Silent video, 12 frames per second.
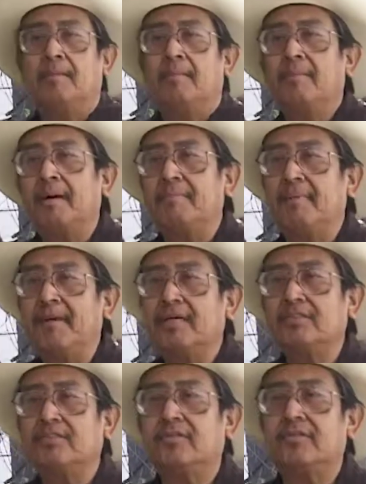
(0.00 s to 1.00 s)
But my main
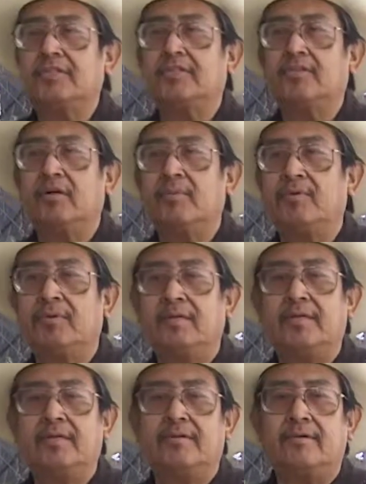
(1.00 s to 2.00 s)
concern as a ceremonial
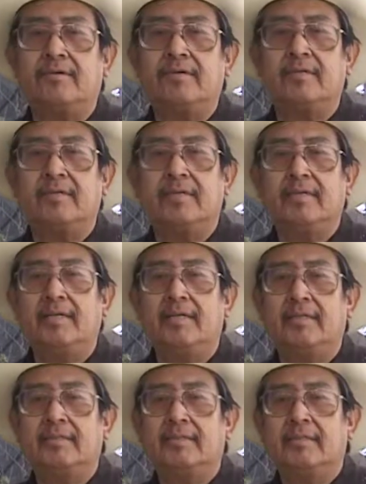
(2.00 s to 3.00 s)
leader
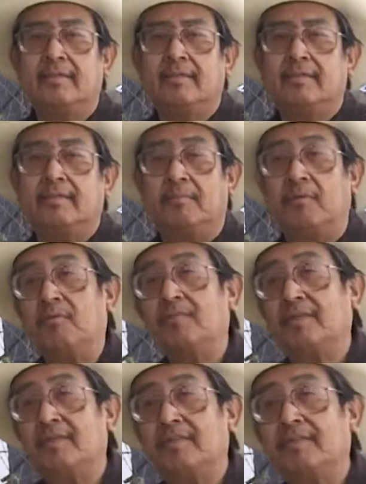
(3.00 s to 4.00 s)
is ceremonial
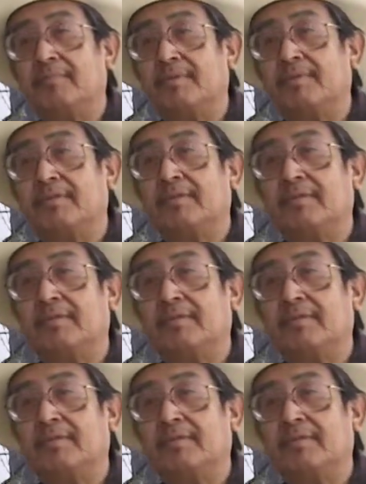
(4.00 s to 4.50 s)
participants.